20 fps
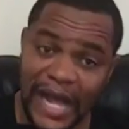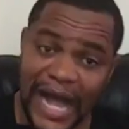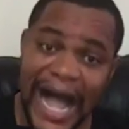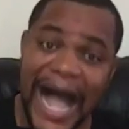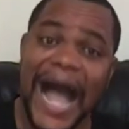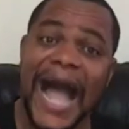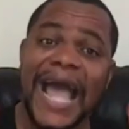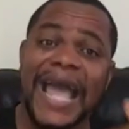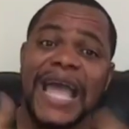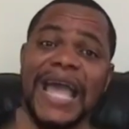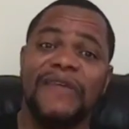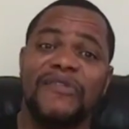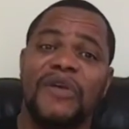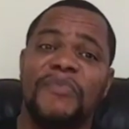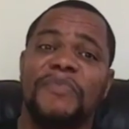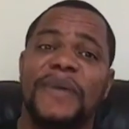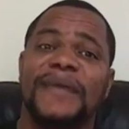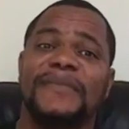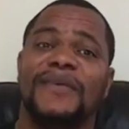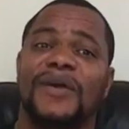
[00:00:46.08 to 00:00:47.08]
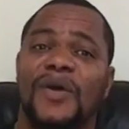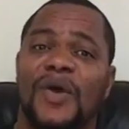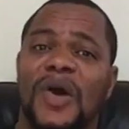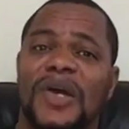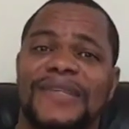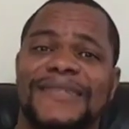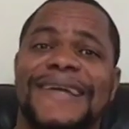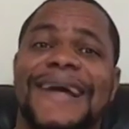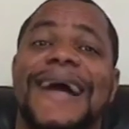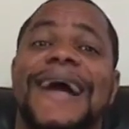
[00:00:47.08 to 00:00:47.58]
I, Henry Pedro
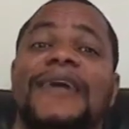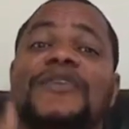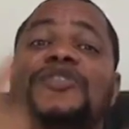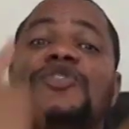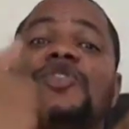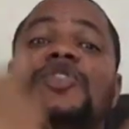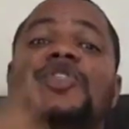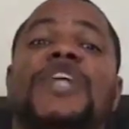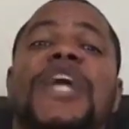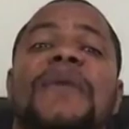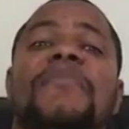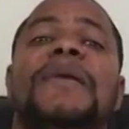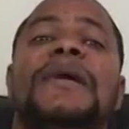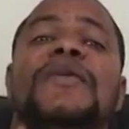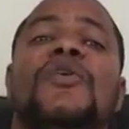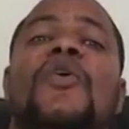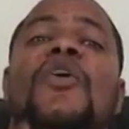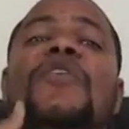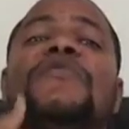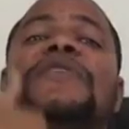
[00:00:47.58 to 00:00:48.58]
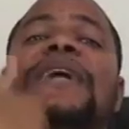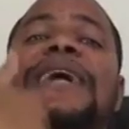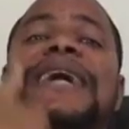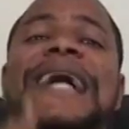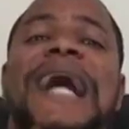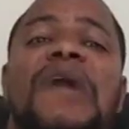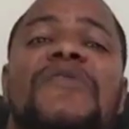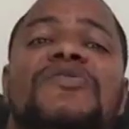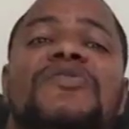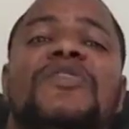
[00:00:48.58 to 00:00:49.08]
Costa, as chairman of the
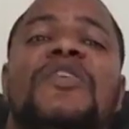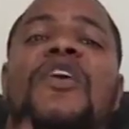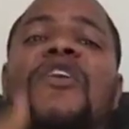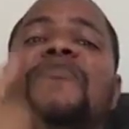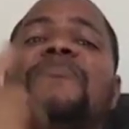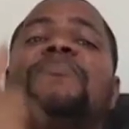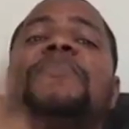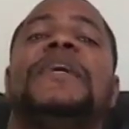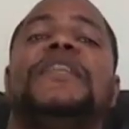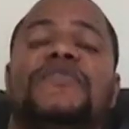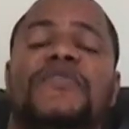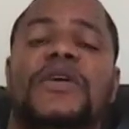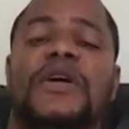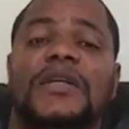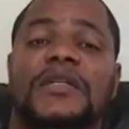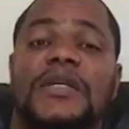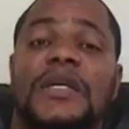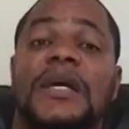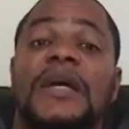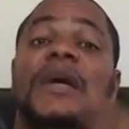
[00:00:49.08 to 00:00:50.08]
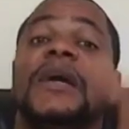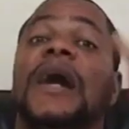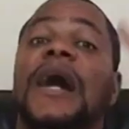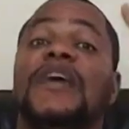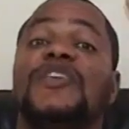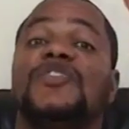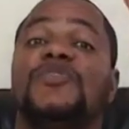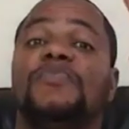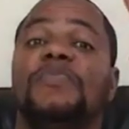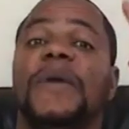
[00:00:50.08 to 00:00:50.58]
Council of Patriots, I
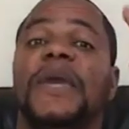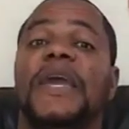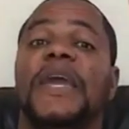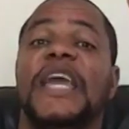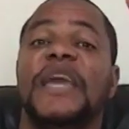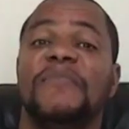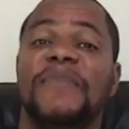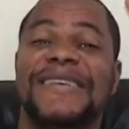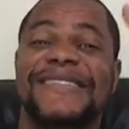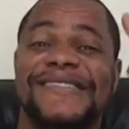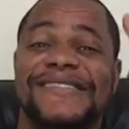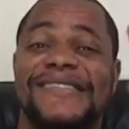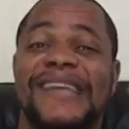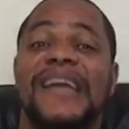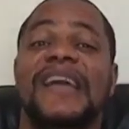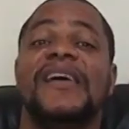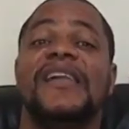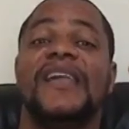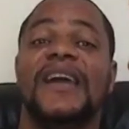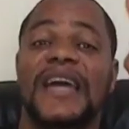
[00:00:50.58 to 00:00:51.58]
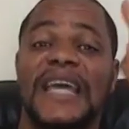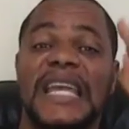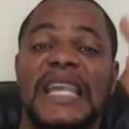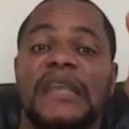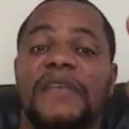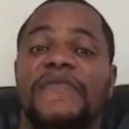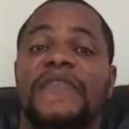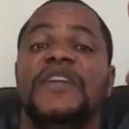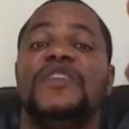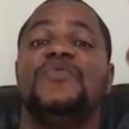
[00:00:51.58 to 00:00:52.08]
speak in my singular
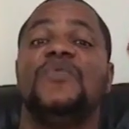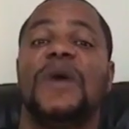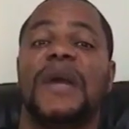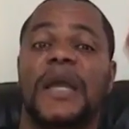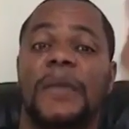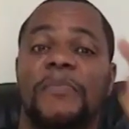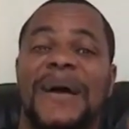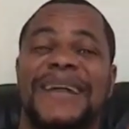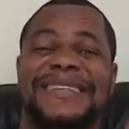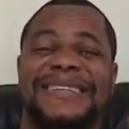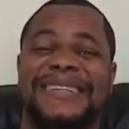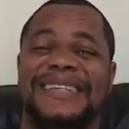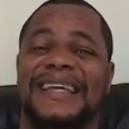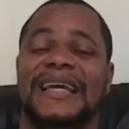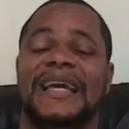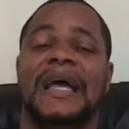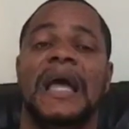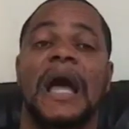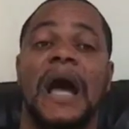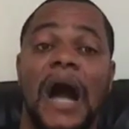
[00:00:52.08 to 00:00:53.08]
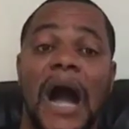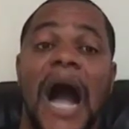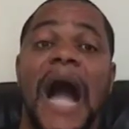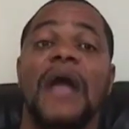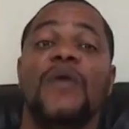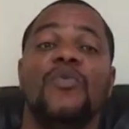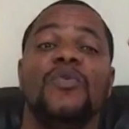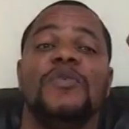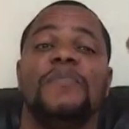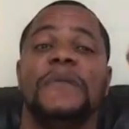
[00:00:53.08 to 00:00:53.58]
individual capacity.
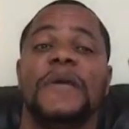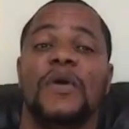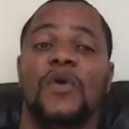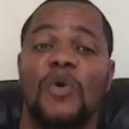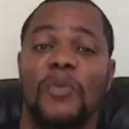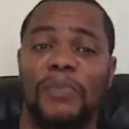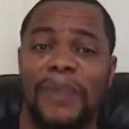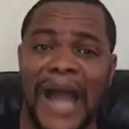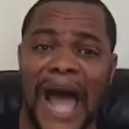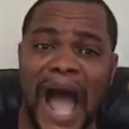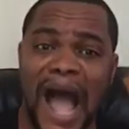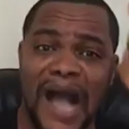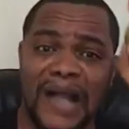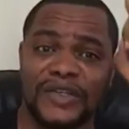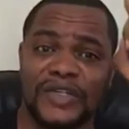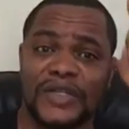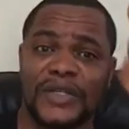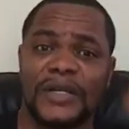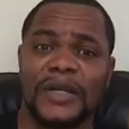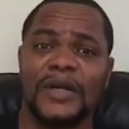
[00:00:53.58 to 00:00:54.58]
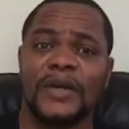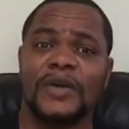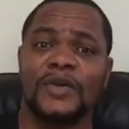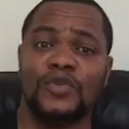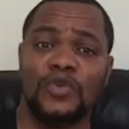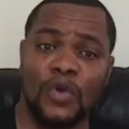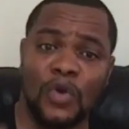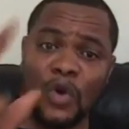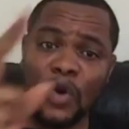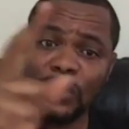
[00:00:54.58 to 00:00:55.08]
I would be obliged
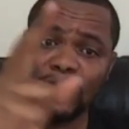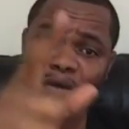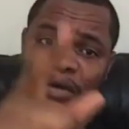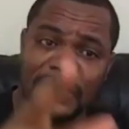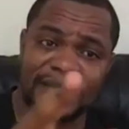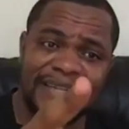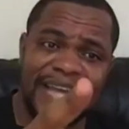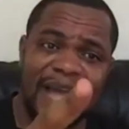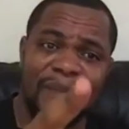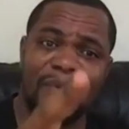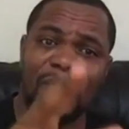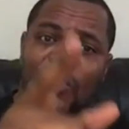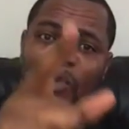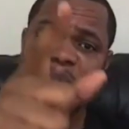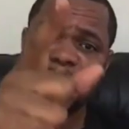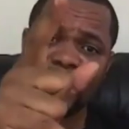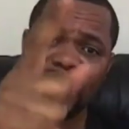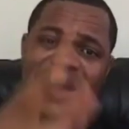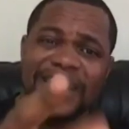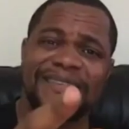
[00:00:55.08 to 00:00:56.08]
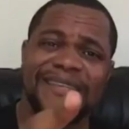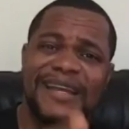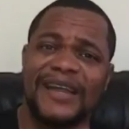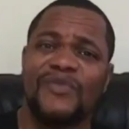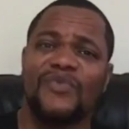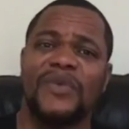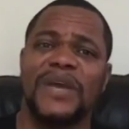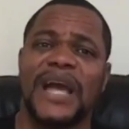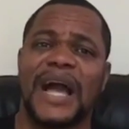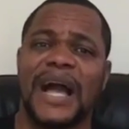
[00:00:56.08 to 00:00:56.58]
to go to the table with
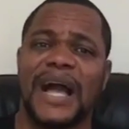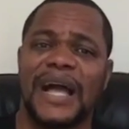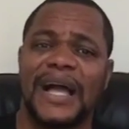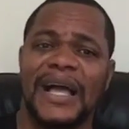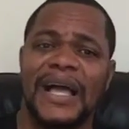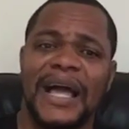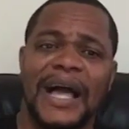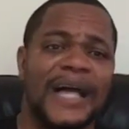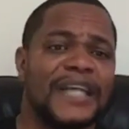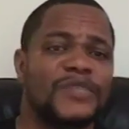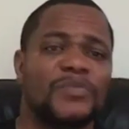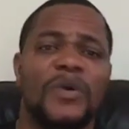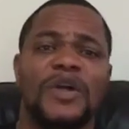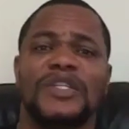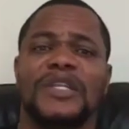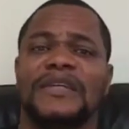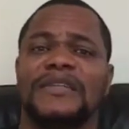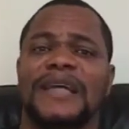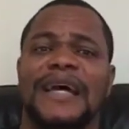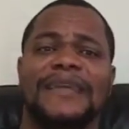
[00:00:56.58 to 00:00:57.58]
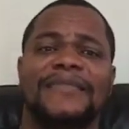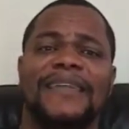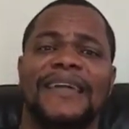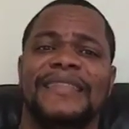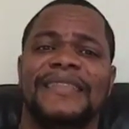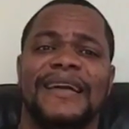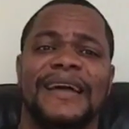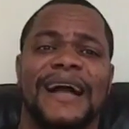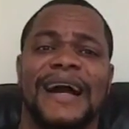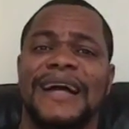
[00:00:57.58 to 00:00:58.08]
President Weah. As much as I
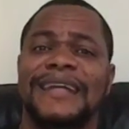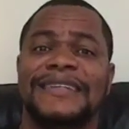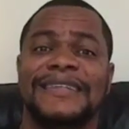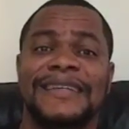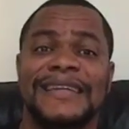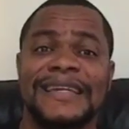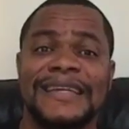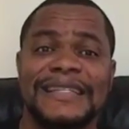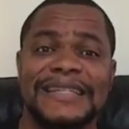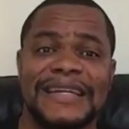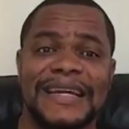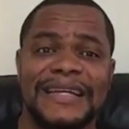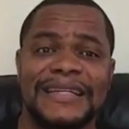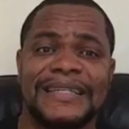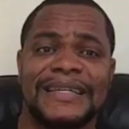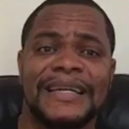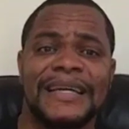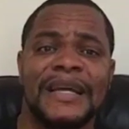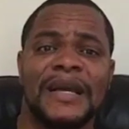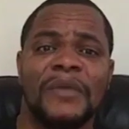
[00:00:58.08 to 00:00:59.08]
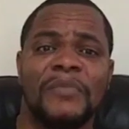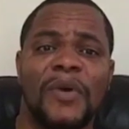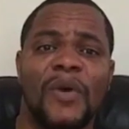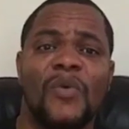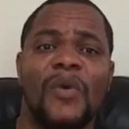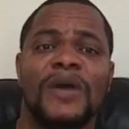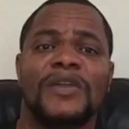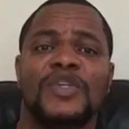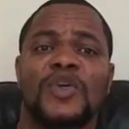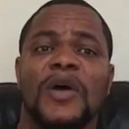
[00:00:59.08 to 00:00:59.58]
think the guy is an idiot, but
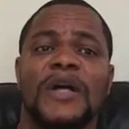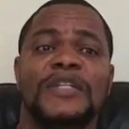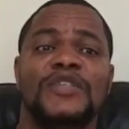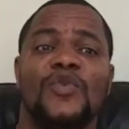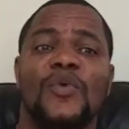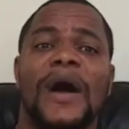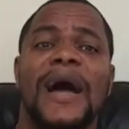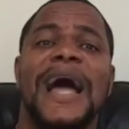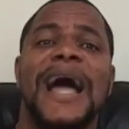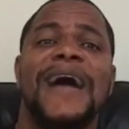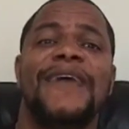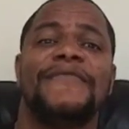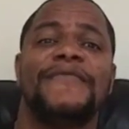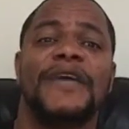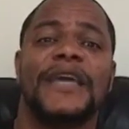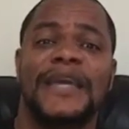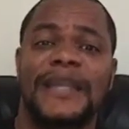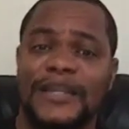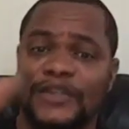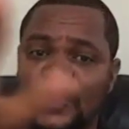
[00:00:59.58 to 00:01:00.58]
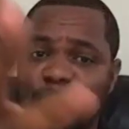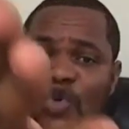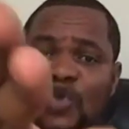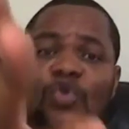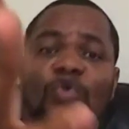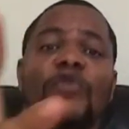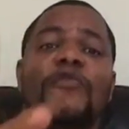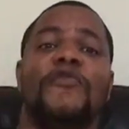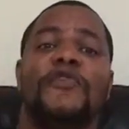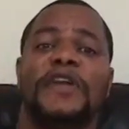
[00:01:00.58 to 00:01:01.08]
what choice do I have? It is you
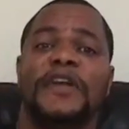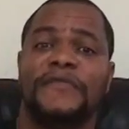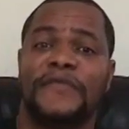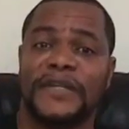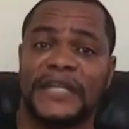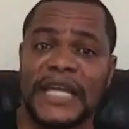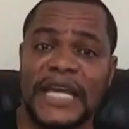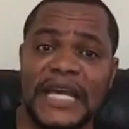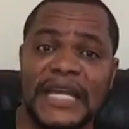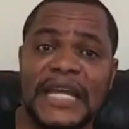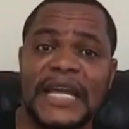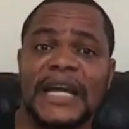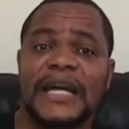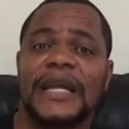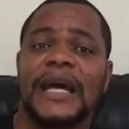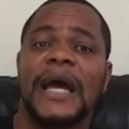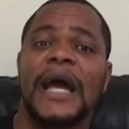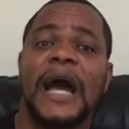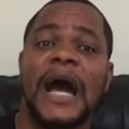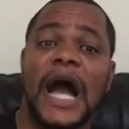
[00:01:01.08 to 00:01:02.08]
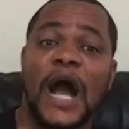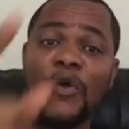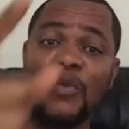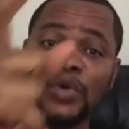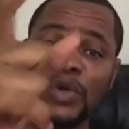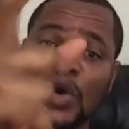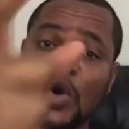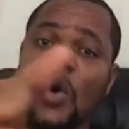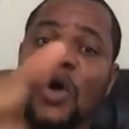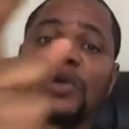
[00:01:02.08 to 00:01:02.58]
who voted for the idiot. I
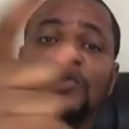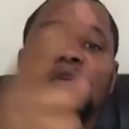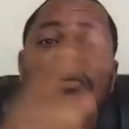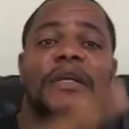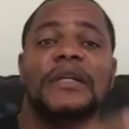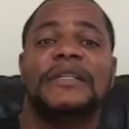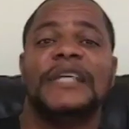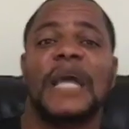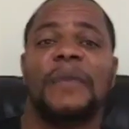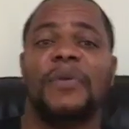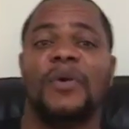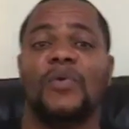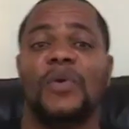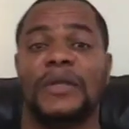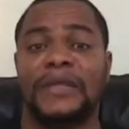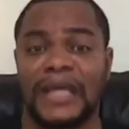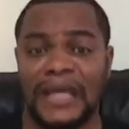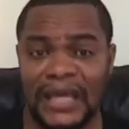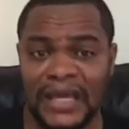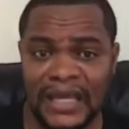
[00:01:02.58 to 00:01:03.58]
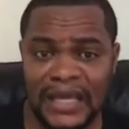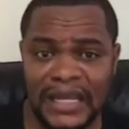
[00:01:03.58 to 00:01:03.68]
would go to the table with the